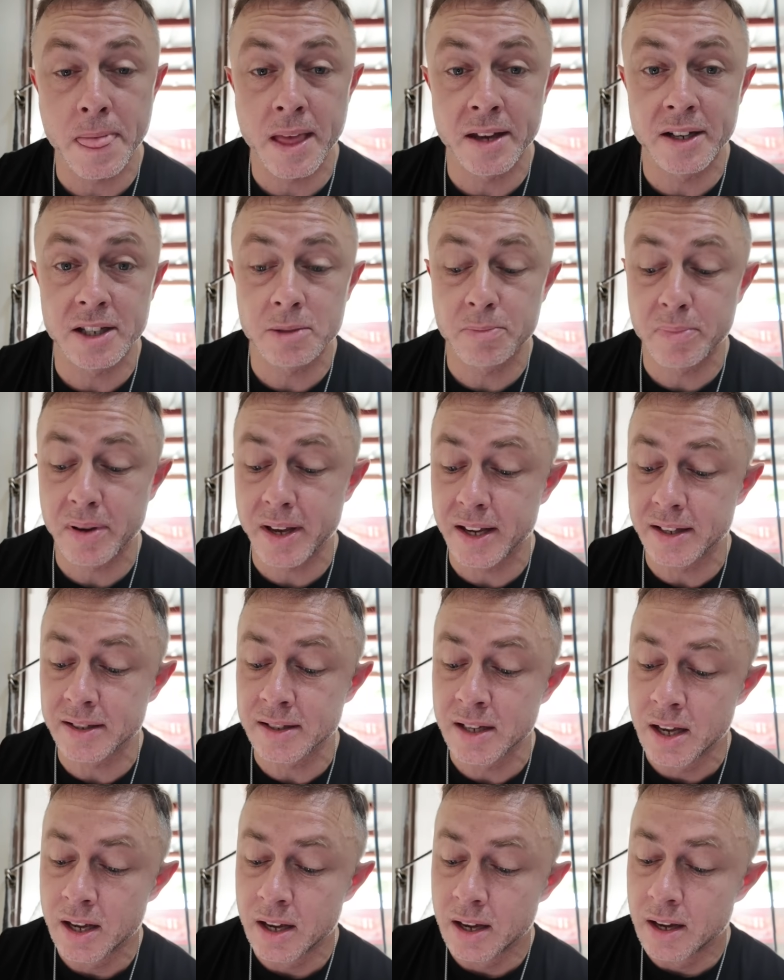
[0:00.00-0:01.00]
It just pays
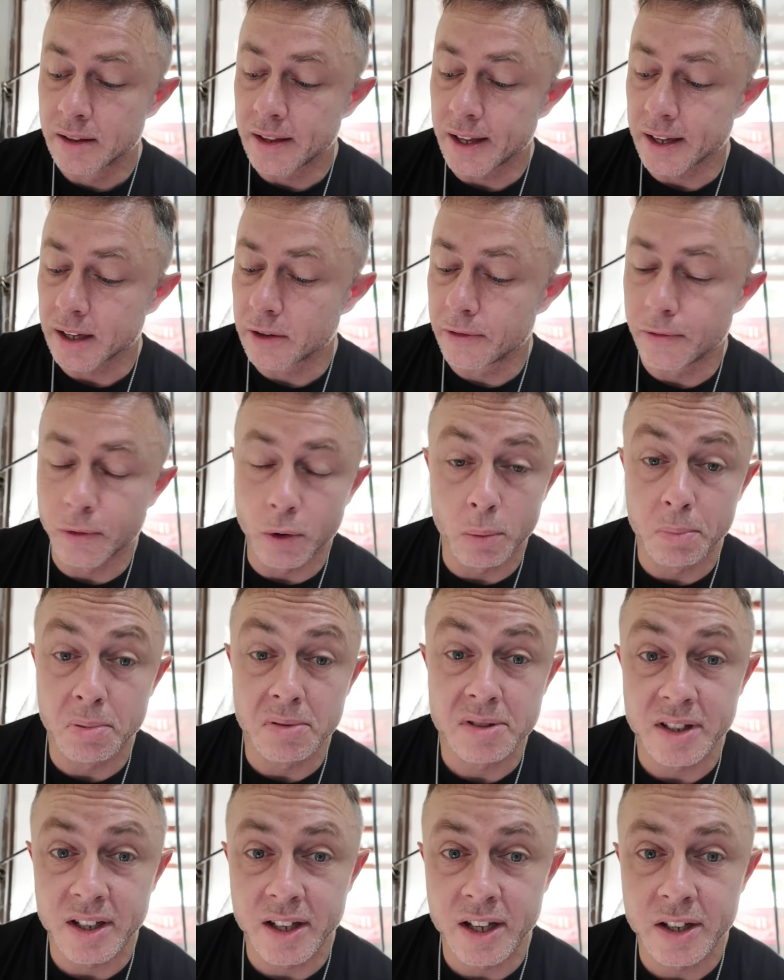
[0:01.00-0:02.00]
like a
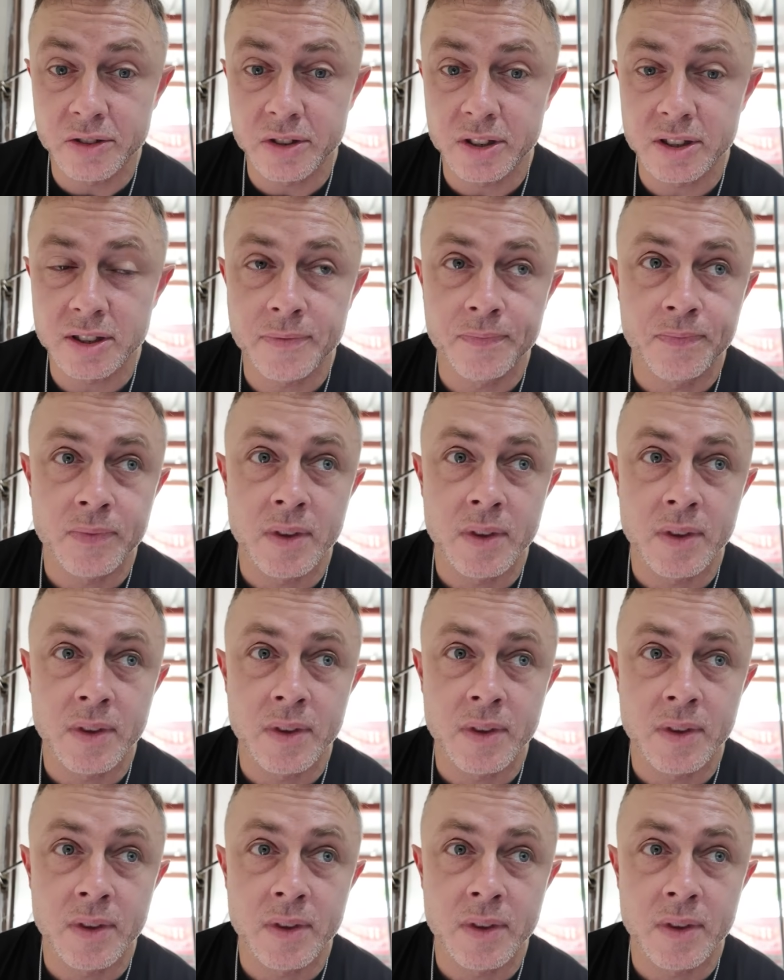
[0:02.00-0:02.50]
4% interest,